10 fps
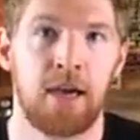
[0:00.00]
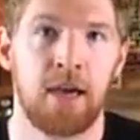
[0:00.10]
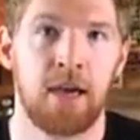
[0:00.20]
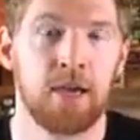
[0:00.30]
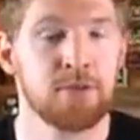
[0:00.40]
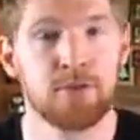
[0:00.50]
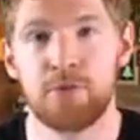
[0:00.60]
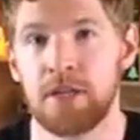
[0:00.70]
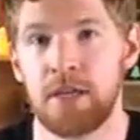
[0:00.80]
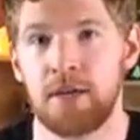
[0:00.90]
It was
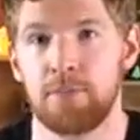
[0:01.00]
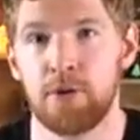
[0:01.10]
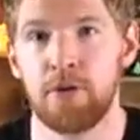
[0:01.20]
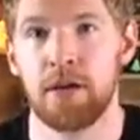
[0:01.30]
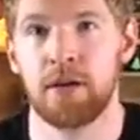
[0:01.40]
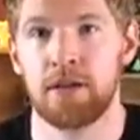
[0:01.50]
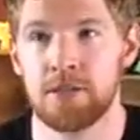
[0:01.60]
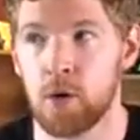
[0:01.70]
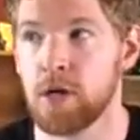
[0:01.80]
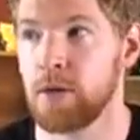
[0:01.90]
brewing
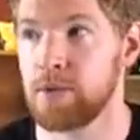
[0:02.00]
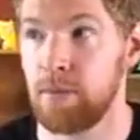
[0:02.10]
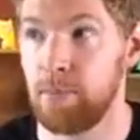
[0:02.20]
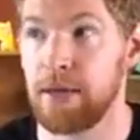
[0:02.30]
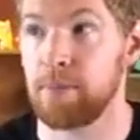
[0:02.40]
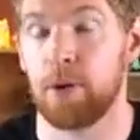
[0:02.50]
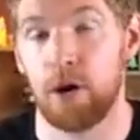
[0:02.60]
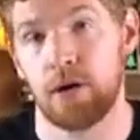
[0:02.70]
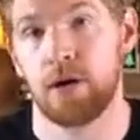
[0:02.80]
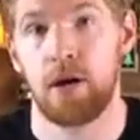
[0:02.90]
historically was a big
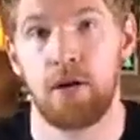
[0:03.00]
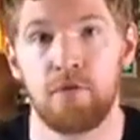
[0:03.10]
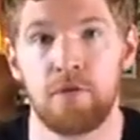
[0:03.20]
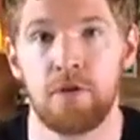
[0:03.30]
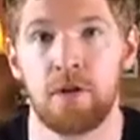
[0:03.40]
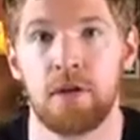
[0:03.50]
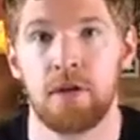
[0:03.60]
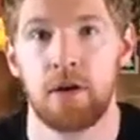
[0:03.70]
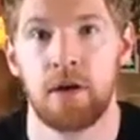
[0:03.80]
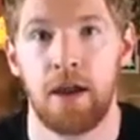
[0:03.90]
part of
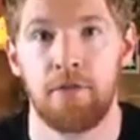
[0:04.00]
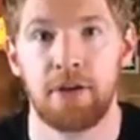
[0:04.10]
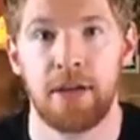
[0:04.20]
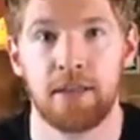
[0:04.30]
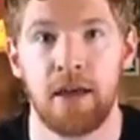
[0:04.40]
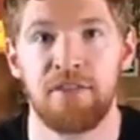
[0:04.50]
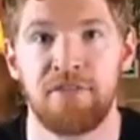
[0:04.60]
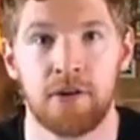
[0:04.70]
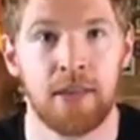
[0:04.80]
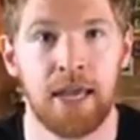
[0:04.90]
everyday life
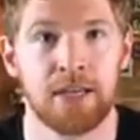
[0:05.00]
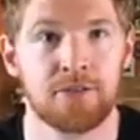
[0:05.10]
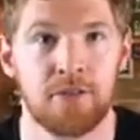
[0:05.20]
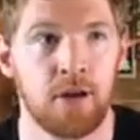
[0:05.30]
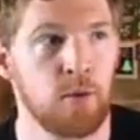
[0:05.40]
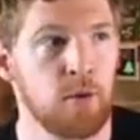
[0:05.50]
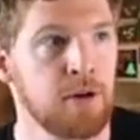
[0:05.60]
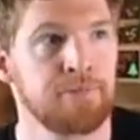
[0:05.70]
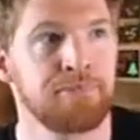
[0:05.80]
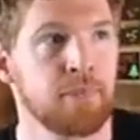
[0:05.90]
here in Lancaster. There
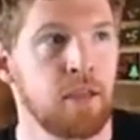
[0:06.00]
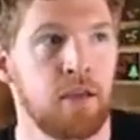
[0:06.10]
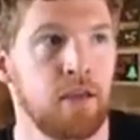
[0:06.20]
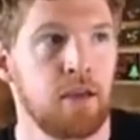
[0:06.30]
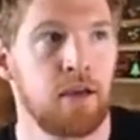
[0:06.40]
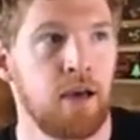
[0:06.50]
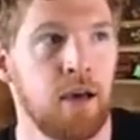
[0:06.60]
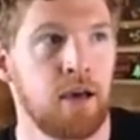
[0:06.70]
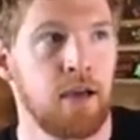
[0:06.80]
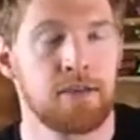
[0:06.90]
were
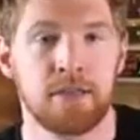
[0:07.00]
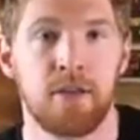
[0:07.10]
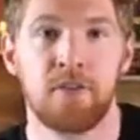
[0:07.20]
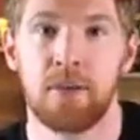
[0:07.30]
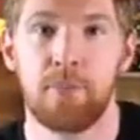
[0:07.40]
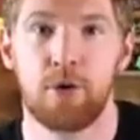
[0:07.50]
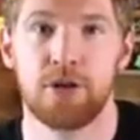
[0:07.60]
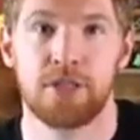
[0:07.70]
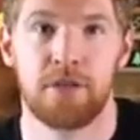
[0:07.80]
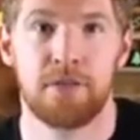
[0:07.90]
a significant
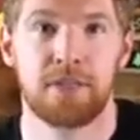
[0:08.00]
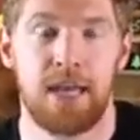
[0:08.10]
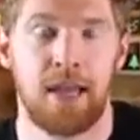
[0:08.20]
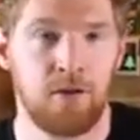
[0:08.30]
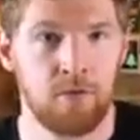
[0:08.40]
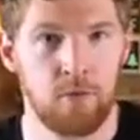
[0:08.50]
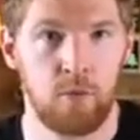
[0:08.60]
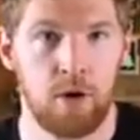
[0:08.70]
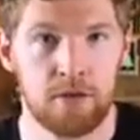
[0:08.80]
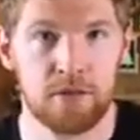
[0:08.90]
portion of the town
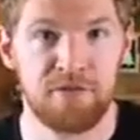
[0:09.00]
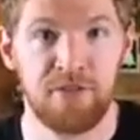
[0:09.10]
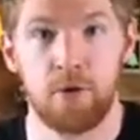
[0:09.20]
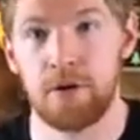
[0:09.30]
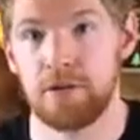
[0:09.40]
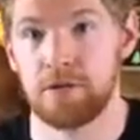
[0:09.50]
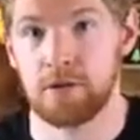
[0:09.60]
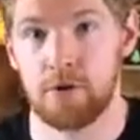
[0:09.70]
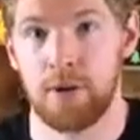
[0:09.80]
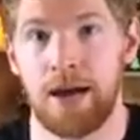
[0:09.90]
was devoted to
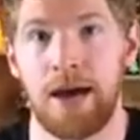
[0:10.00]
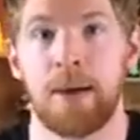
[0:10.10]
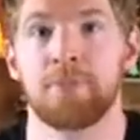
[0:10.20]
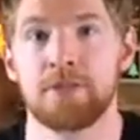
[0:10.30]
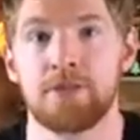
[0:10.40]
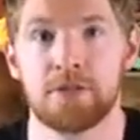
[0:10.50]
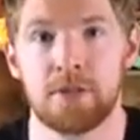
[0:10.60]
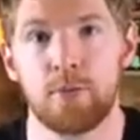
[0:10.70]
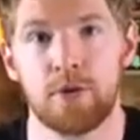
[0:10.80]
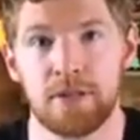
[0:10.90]
growing hops to
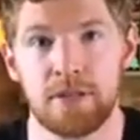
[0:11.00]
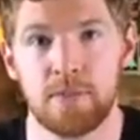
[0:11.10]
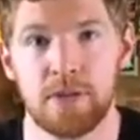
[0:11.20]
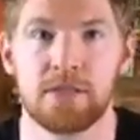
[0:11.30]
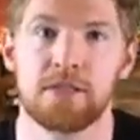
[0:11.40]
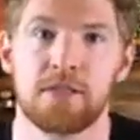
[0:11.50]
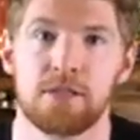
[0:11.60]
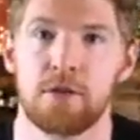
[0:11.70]
support these businesses.